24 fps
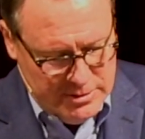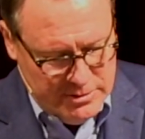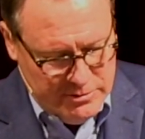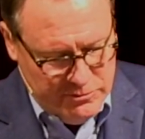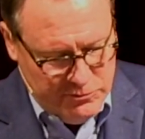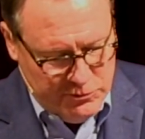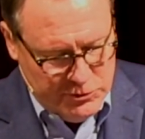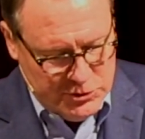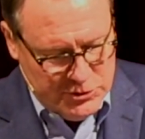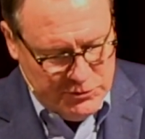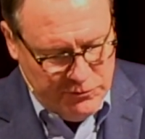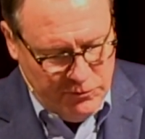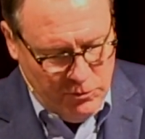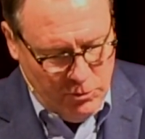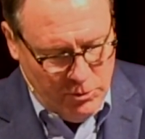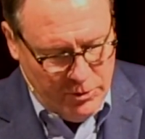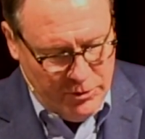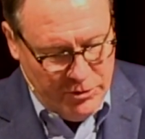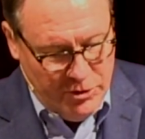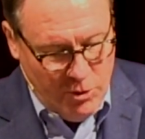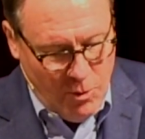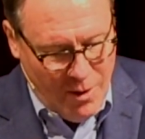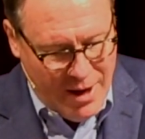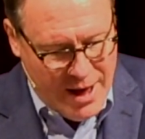Verse 4
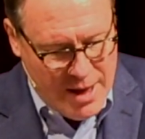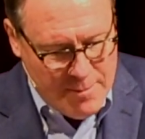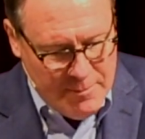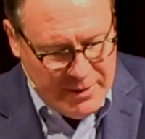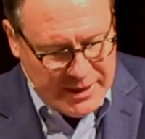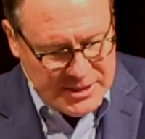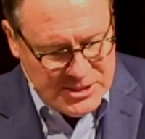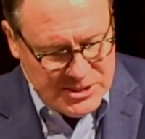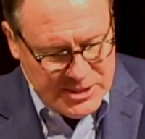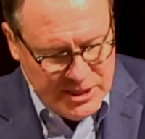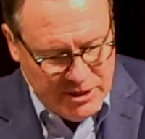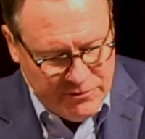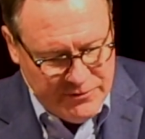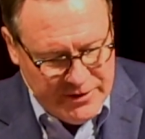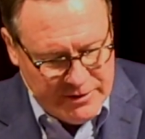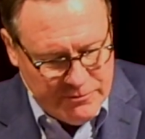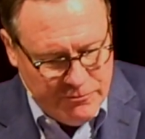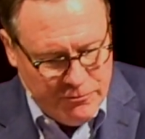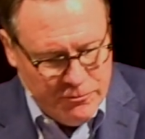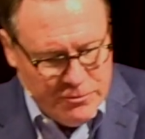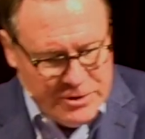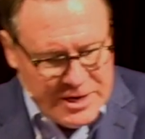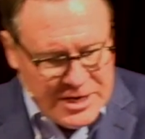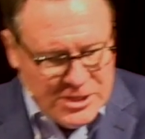Though I myself
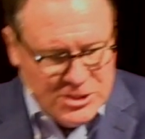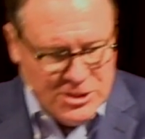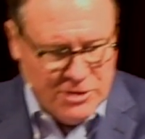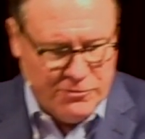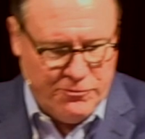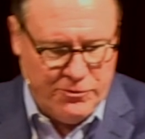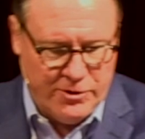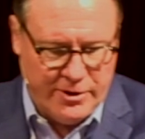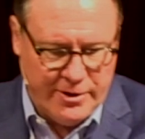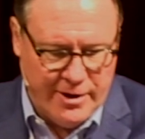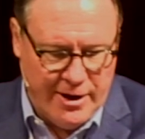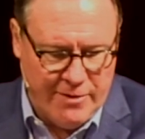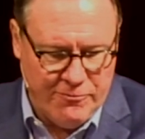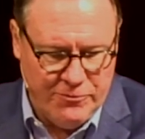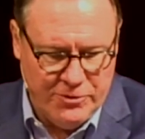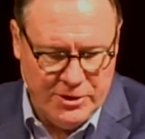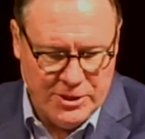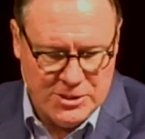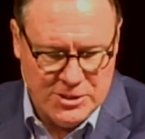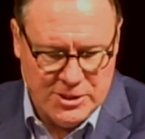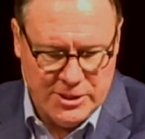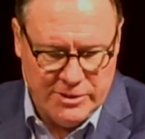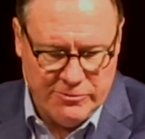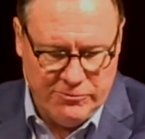have reason for
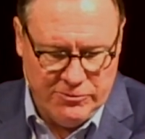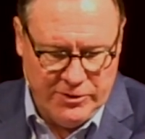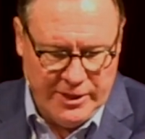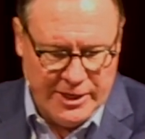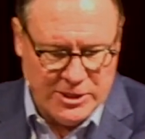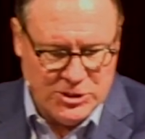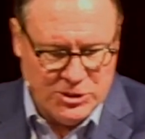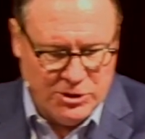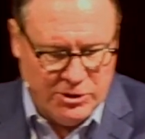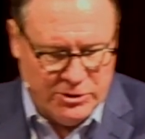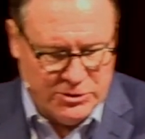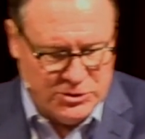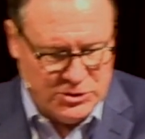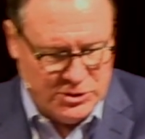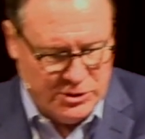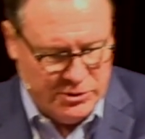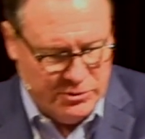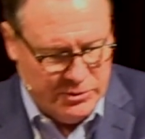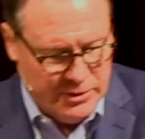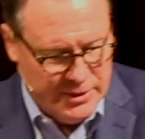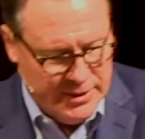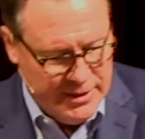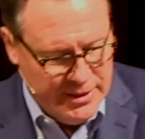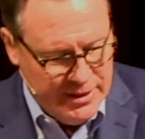confidence in the flesh also.
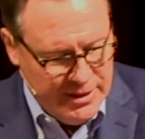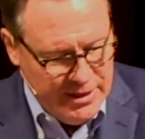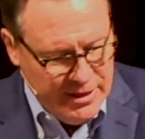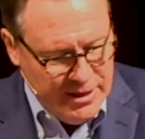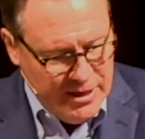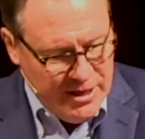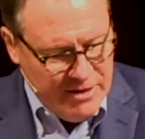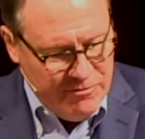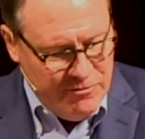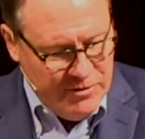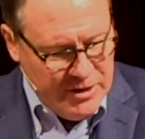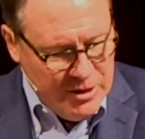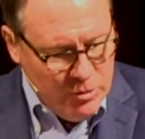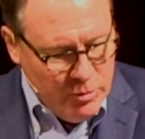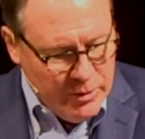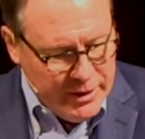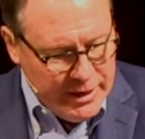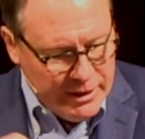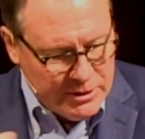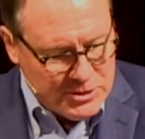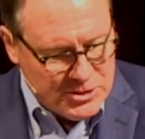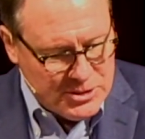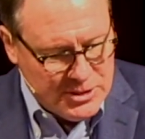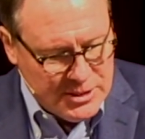If anyone
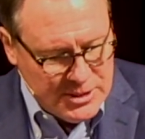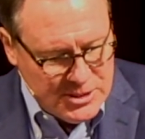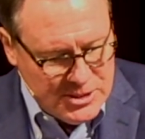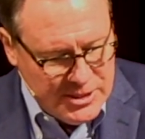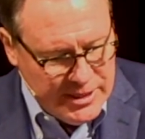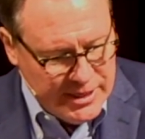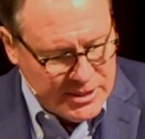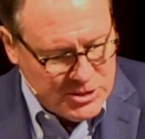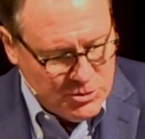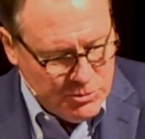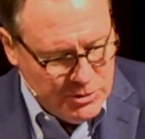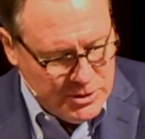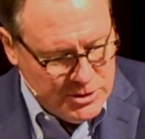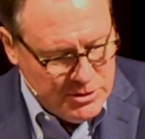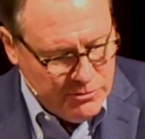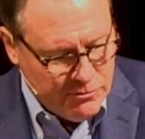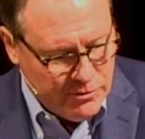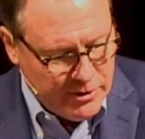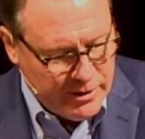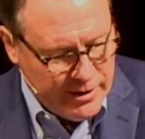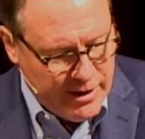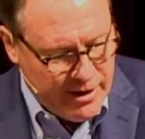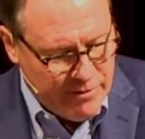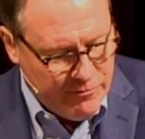else thinks he has reason
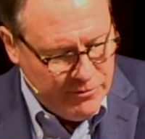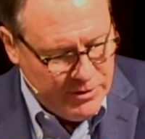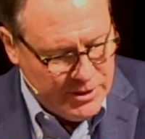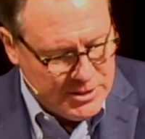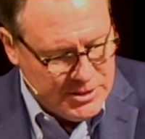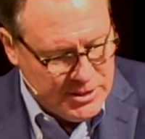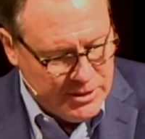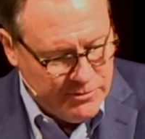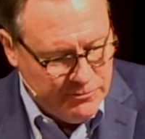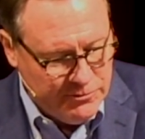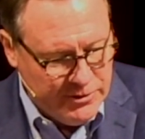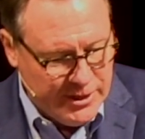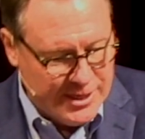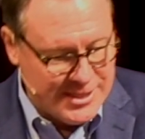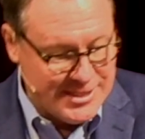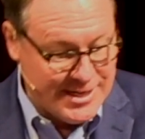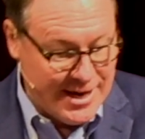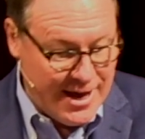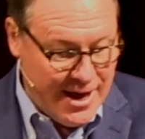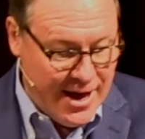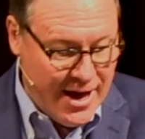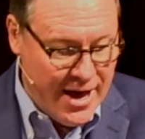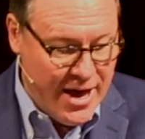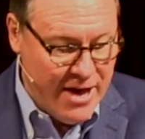for confidence in the flesh,
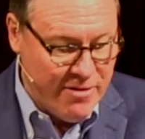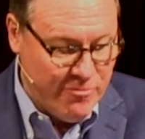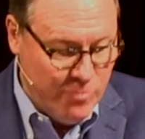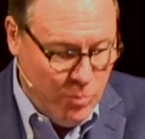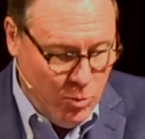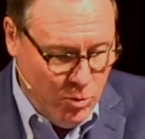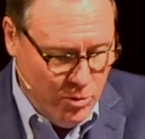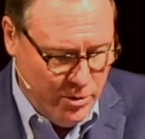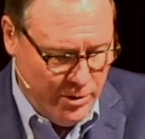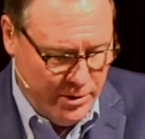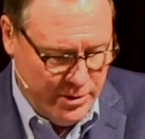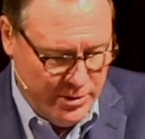I have more.